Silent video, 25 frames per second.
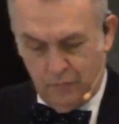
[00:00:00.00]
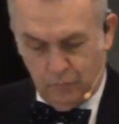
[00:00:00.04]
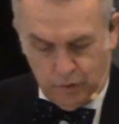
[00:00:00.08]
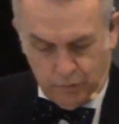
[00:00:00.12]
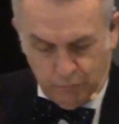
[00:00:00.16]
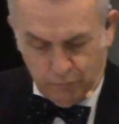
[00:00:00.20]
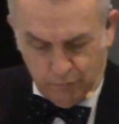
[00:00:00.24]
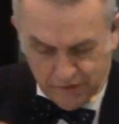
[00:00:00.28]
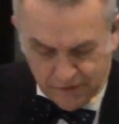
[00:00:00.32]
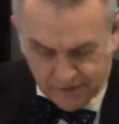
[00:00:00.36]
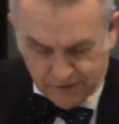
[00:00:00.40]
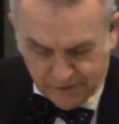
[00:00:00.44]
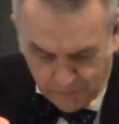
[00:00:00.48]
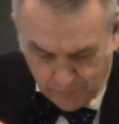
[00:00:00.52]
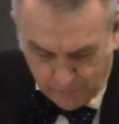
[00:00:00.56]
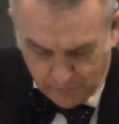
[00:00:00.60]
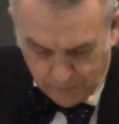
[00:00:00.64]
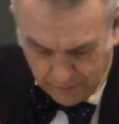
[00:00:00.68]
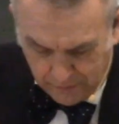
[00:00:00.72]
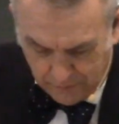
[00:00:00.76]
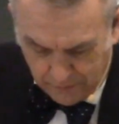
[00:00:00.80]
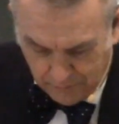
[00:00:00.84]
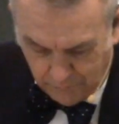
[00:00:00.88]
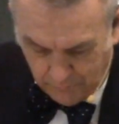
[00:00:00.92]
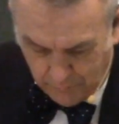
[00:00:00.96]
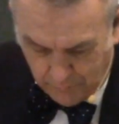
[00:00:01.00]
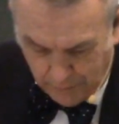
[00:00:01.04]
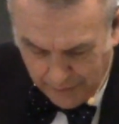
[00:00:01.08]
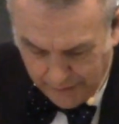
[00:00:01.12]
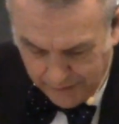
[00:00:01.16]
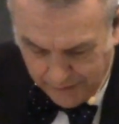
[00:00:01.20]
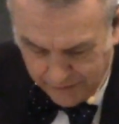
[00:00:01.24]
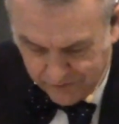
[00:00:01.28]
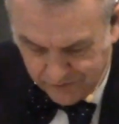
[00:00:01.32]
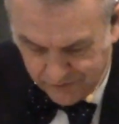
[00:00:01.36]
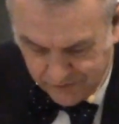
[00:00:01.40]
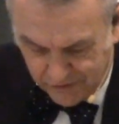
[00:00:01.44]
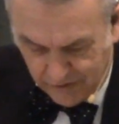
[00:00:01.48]
where the
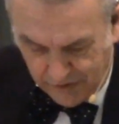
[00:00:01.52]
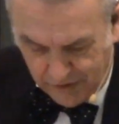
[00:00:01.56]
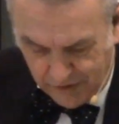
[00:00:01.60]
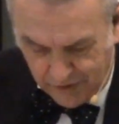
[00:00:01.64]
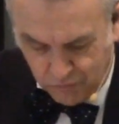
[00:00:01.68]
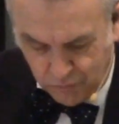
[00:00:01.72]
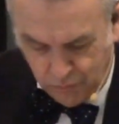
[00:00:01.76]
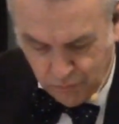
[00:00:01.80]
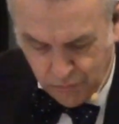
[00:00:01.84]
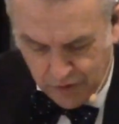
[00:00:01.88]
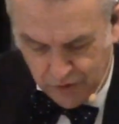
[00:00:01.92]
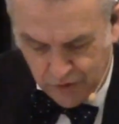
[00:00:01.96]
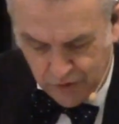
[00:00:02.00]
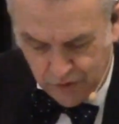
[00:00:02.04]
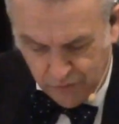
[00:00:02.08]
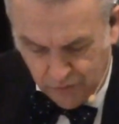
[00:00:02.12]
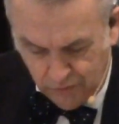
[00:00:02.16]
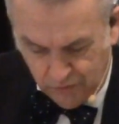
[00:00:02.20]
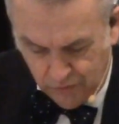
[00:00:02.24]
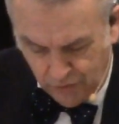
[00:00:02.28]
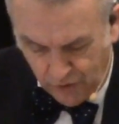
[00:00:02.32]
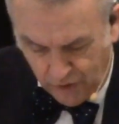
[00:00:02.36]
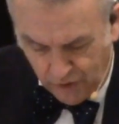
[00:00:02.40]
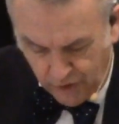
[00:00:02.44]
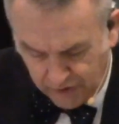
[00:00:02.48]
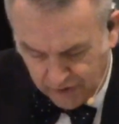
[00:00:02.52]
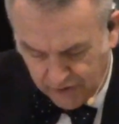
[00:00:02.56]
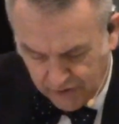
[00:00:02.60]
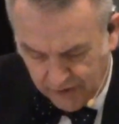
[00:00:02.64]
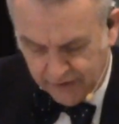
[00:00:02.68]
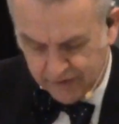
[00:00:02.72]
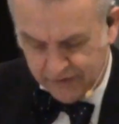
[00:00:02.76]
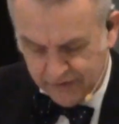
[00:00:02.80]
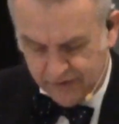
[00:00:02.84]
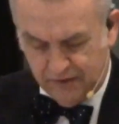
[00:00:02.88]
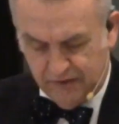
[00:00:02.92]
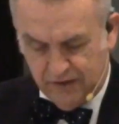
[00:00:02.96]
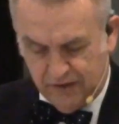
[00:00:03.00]
passage says, we do not
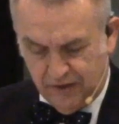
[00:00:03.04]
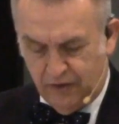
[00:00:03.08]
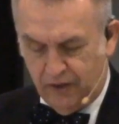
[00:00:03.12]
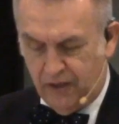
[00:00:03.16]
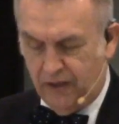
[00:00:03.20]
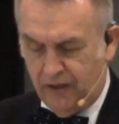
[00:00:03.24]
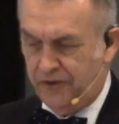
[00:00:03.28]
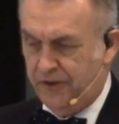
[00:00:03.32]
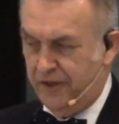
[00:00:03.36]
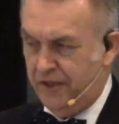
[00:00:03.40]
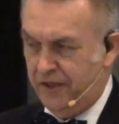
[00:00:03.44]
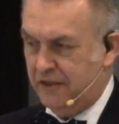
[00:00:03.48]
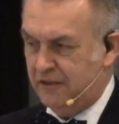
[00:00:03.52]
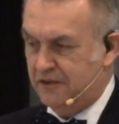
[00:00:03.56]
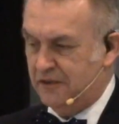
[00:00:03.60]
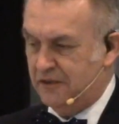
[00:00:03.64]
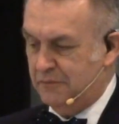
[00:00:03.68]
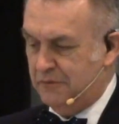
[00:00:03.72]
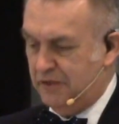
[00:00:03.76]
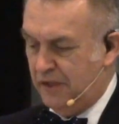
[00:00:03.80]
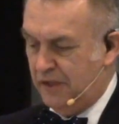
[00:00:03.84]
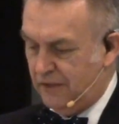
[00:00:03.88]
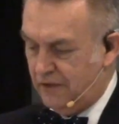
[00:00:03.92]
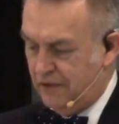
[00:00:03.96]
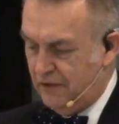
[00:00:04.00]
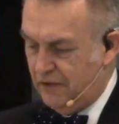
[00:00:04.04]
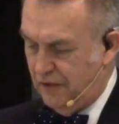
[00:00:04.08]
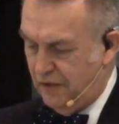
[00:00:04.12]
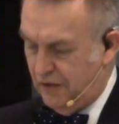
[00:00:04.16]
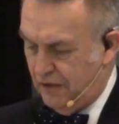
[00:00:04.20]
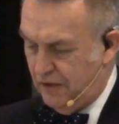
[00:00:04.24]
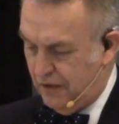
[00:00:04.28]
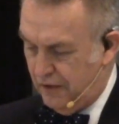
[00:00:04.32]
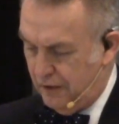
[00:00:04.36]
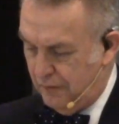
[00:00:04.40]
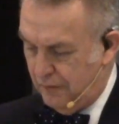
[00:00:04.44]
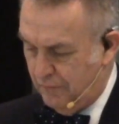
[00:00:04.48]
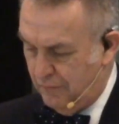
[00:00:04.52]
yet see all things subjected
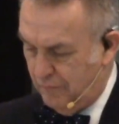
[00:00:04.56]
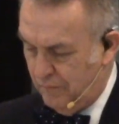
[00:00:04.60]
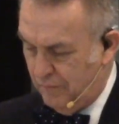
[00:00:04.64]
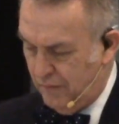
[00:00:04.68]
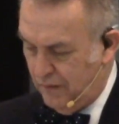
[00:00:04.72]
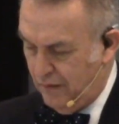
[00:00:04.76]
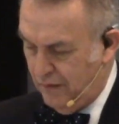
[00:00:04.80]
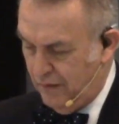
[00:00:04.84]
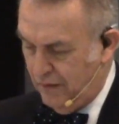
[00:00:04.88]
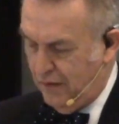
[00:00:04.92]
to him.